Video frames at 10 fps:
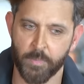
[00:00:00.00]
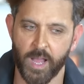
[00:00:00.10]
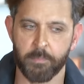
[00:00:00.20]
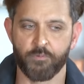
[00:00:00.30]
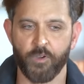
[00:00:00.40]

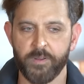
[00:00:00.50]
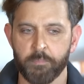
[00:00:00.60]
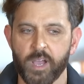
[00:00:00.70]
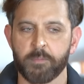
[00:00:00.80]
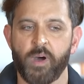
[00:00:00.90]
I'm very,
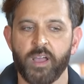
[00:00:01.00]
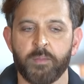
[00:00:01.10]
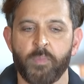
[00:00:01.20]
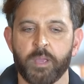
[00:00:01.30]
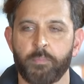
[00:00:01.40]

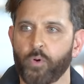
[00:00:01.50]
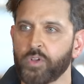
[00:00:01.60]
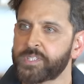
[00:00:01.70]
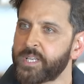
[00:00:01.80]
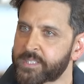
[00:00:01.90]
my
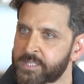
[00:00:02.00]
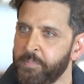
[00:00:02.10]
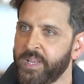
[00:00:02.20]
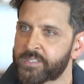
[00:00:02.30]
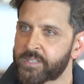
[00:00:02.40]
process
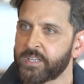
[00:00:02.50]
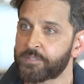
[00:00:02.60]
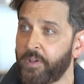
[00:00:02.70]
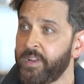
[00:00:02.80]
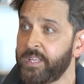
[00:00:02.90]
makes
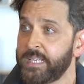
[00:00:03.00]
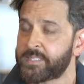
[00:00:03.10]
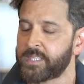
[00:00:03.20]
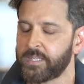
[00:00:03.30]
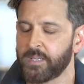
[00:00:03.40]
things very
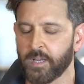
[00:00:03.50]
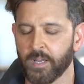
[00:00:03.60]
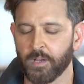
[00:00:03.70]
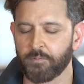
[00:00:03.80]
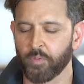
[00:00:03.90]
easy
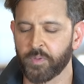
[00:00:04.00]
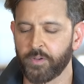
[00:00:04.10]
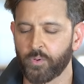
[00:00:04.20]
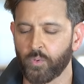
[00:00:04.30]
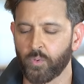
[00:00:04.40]
for
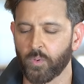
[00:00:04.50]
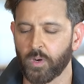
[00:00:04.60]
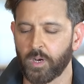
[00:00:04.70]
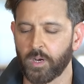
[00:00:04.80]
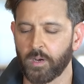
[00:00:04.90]
me
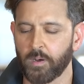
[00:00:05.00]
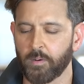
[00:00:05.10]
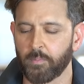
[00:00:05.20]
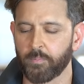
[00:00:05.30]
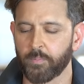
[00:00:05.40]

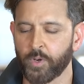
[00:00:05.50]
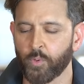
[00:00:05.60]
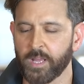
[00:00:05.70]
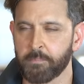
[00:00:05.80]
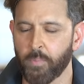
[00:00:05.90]
to, you
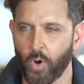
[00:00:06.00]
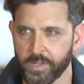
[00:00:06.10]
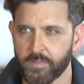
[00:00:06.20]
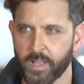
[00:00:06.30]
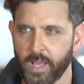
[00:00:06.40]
know,
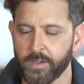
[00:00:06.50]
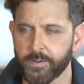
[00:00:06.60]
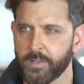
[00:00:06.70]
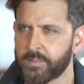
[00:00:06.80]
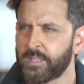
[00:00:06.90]
embody the
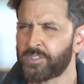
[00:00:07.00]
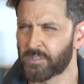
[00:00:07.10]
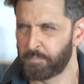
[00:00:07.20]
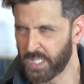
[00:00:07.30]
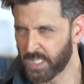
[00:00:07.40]
character and then
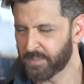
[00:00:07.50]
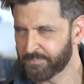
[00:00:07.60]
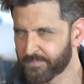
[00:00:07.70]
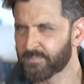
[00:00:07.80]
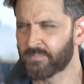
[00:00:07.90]
just be.
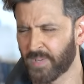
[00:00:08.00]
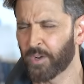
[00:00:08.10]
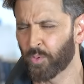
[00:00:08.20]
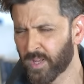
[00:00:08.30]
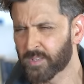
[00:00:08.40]

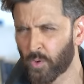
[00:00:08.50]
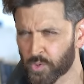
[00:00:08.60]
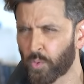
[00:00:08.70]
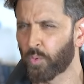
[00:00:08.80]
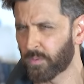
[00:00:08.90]
I know that's
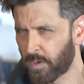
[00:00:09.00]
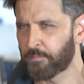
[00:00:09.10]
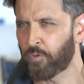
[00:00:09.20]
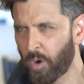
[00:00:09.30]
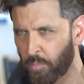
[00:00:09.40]
also a
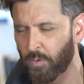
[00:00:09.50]
form